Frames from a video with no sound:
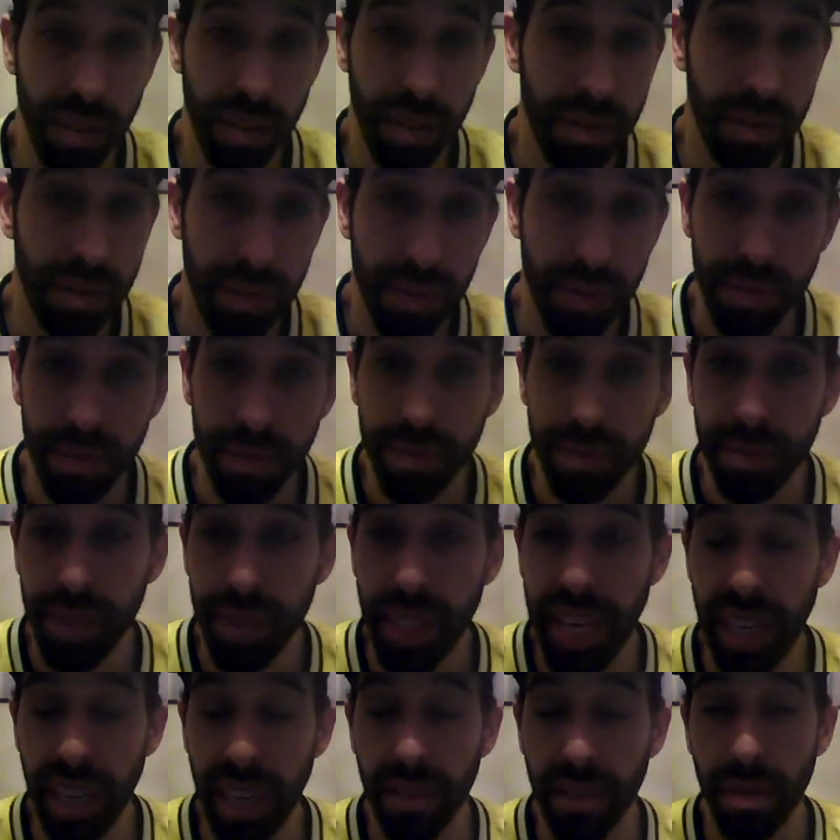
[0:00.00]
of
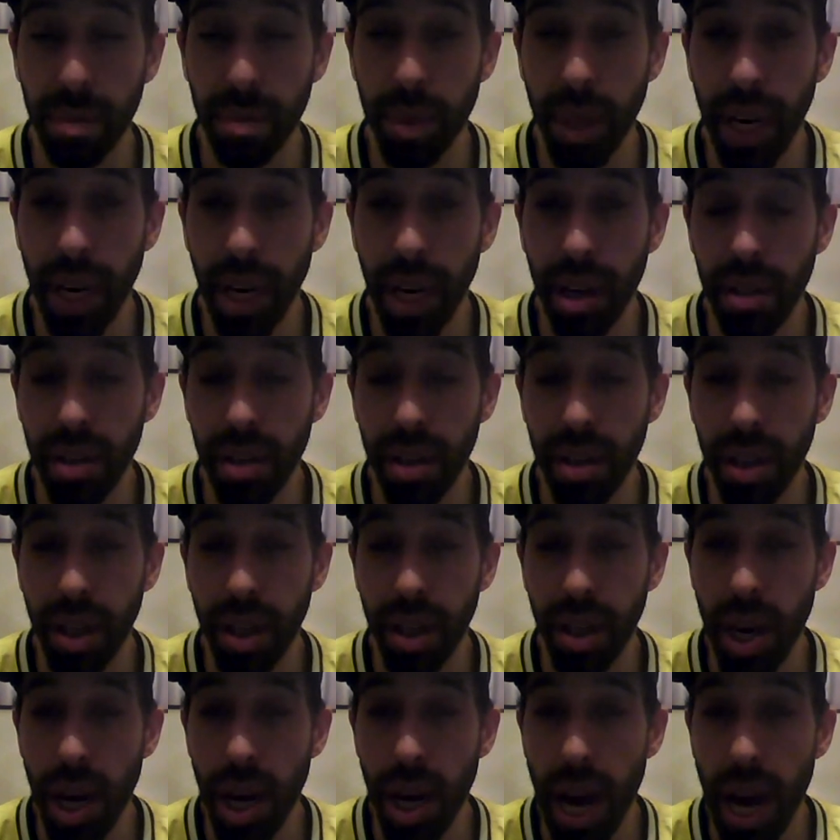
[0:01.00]
take it from there.
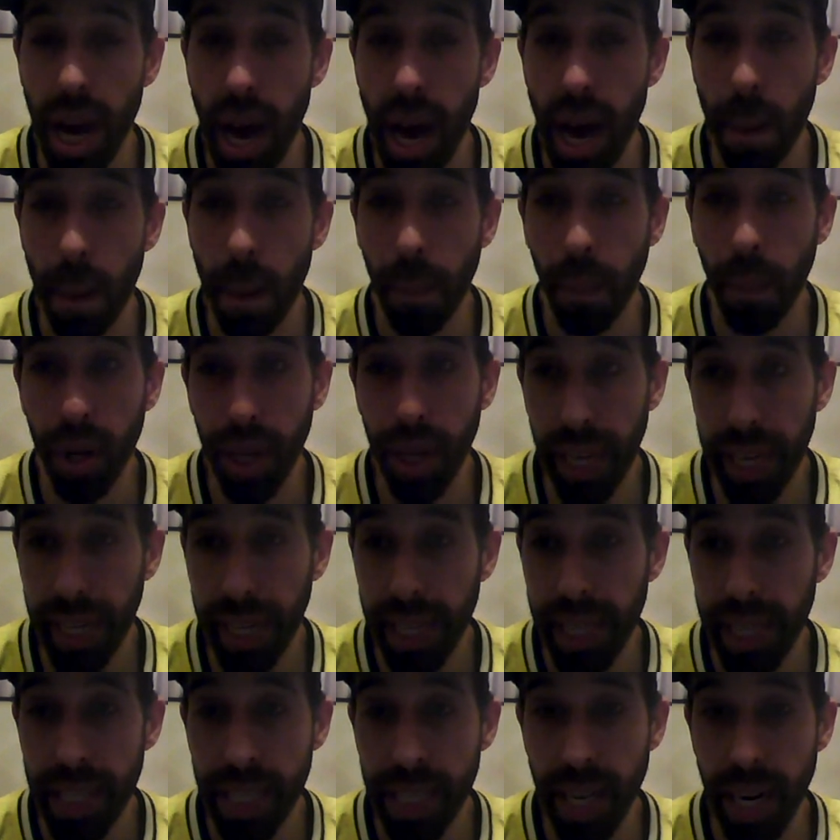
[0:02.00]
But like
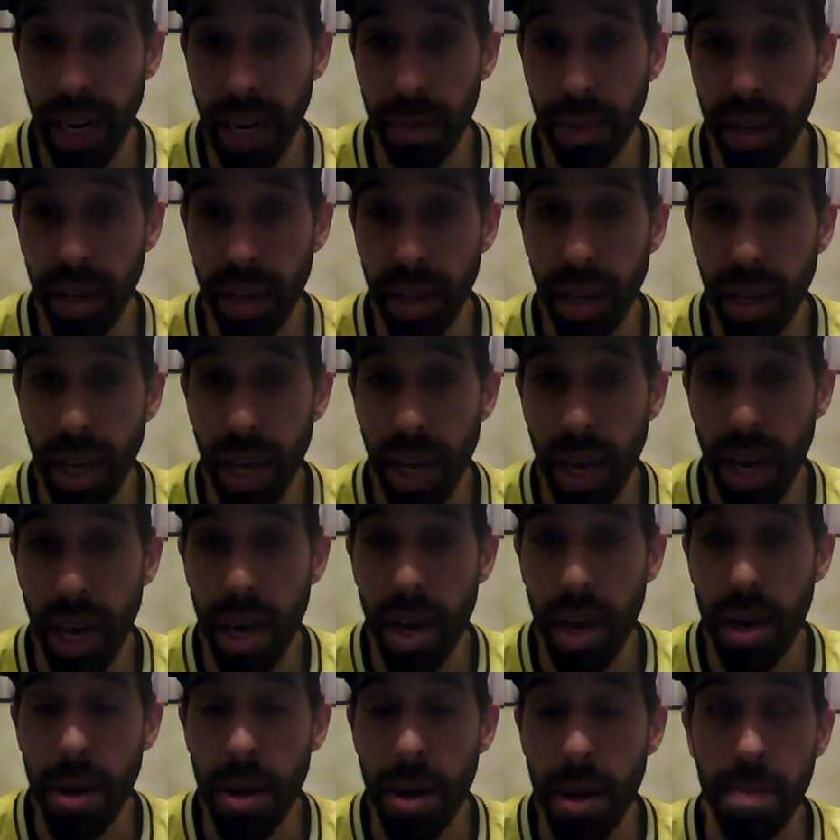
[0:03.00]
he said,
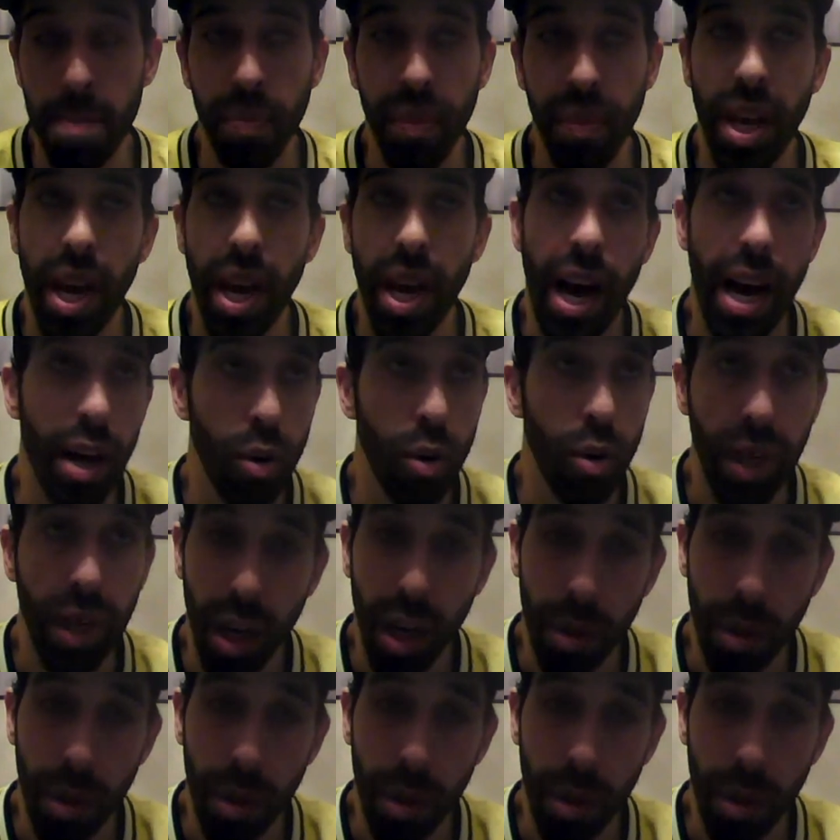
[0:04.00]
I don't